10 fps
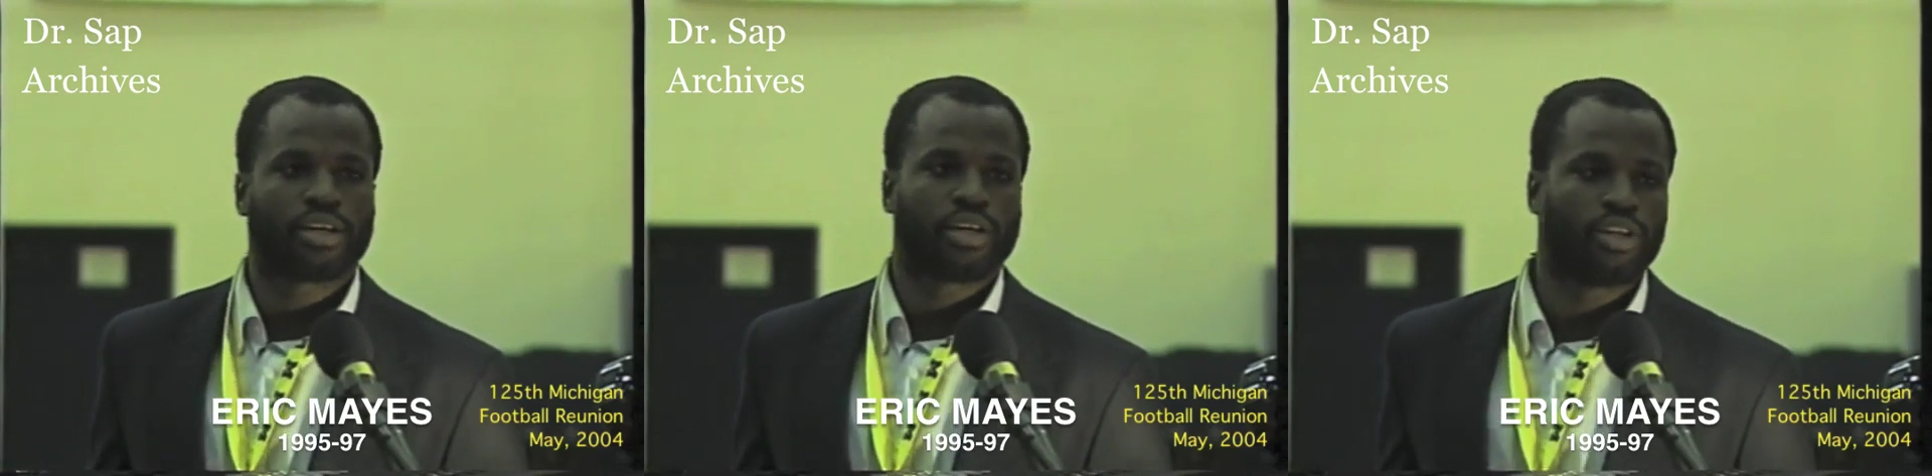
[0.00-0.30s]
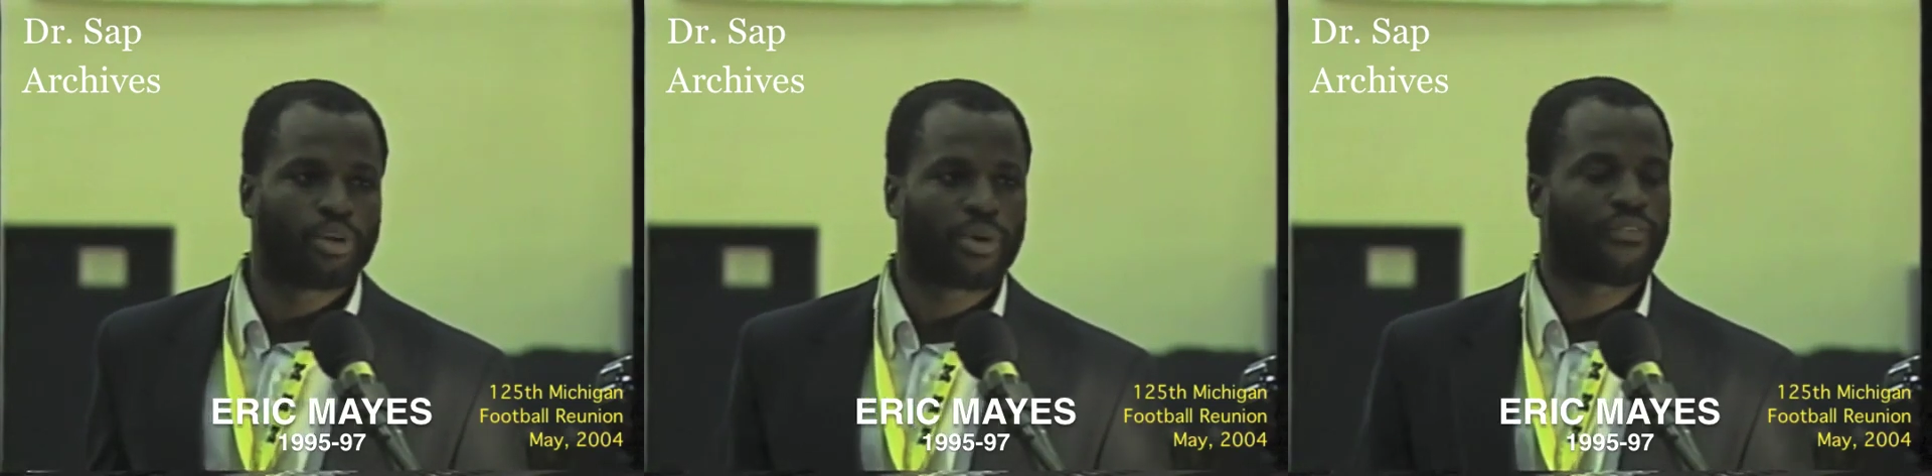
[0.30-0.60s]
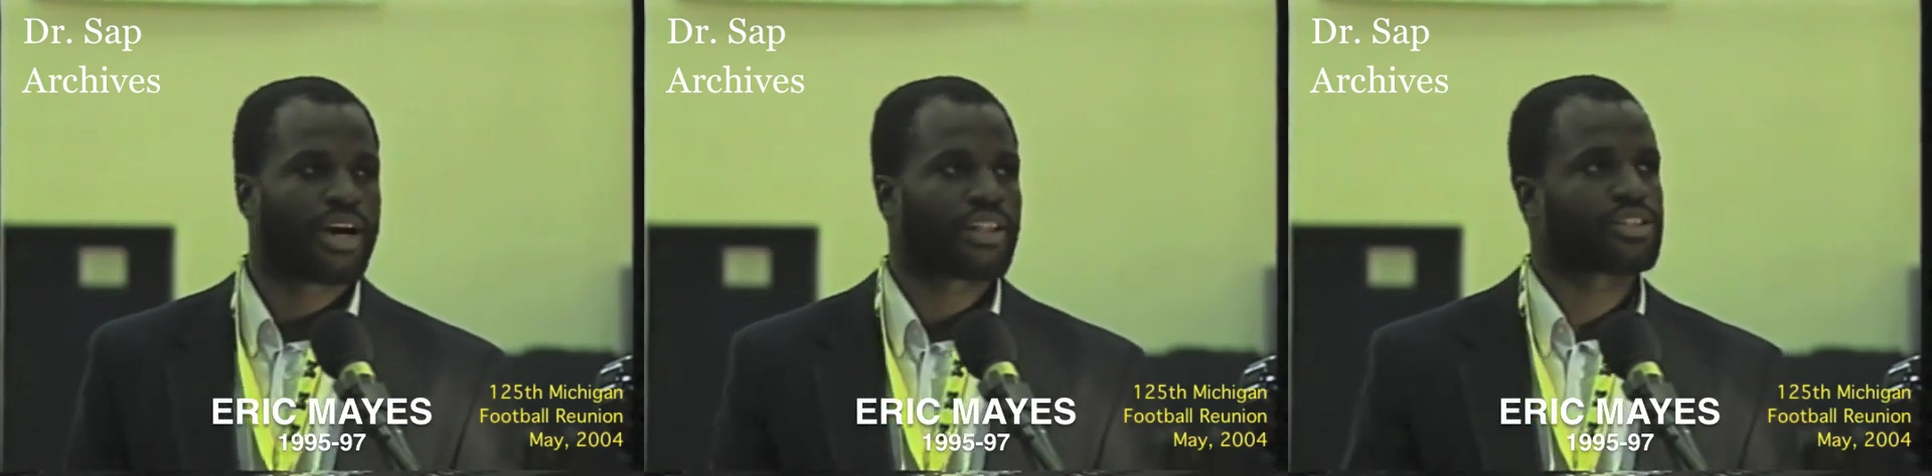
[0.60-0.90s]
my
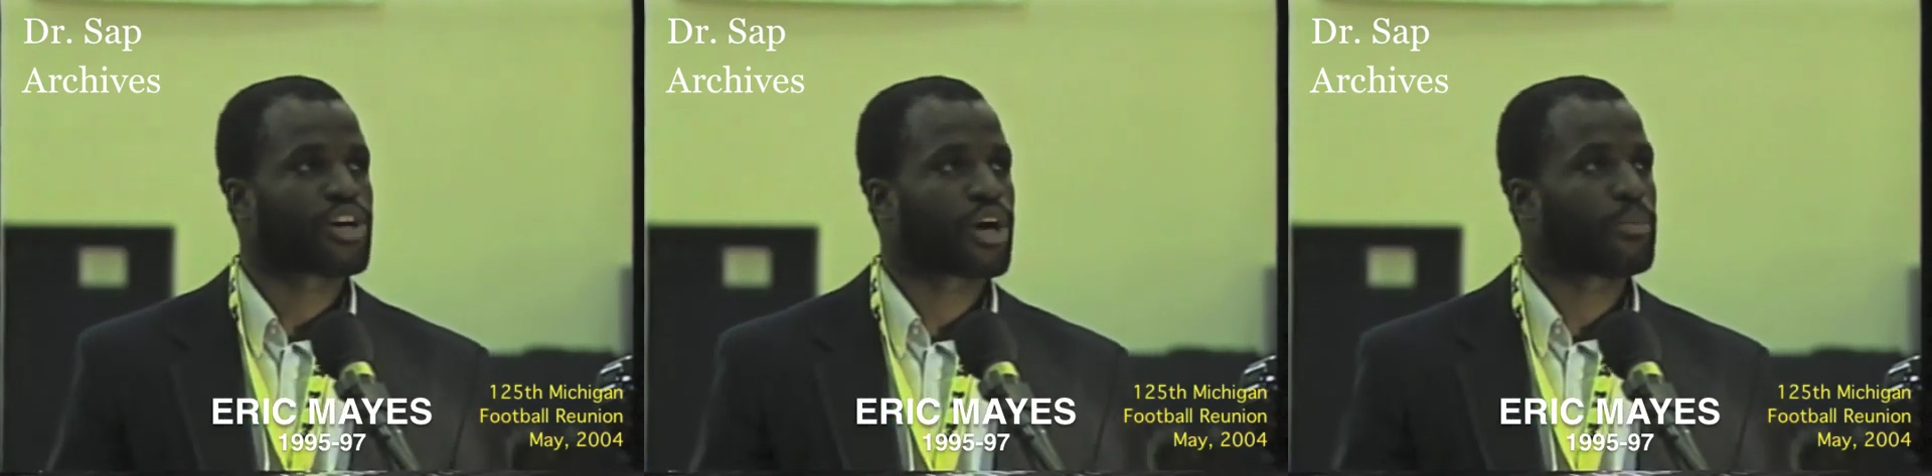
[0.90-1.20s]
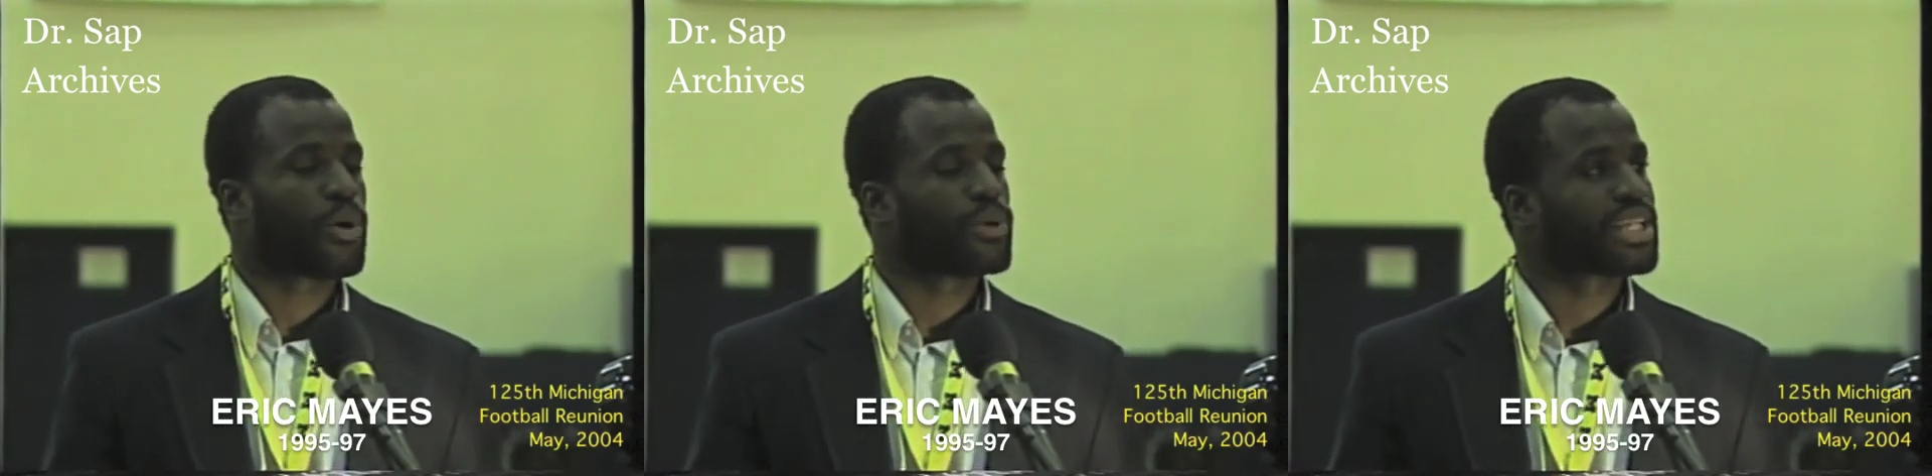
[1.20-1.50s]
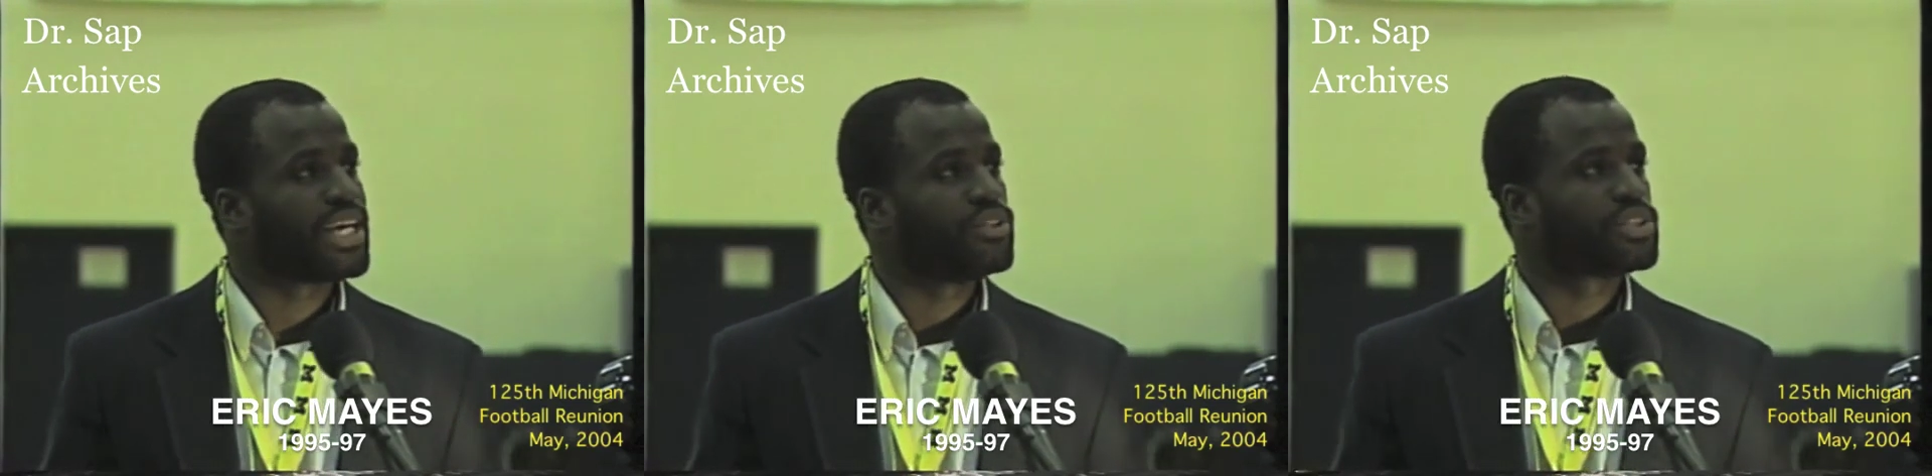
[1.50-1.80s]
father talk about what
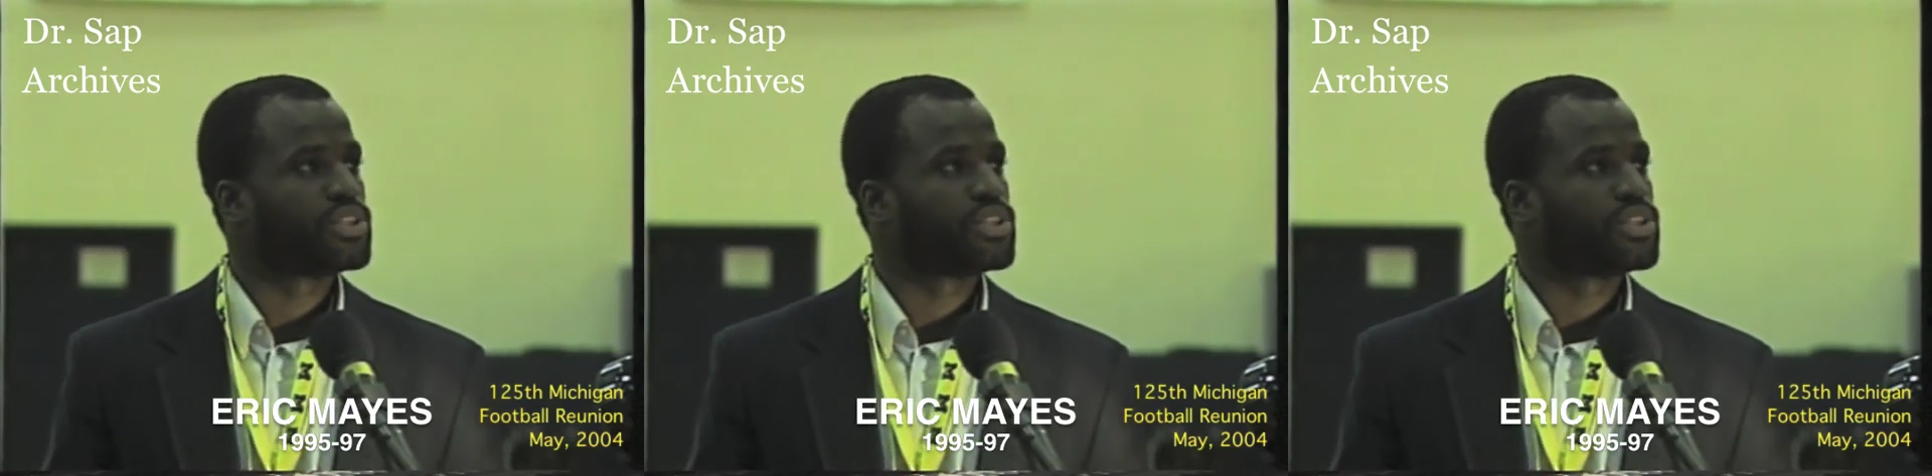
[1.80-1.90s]
they used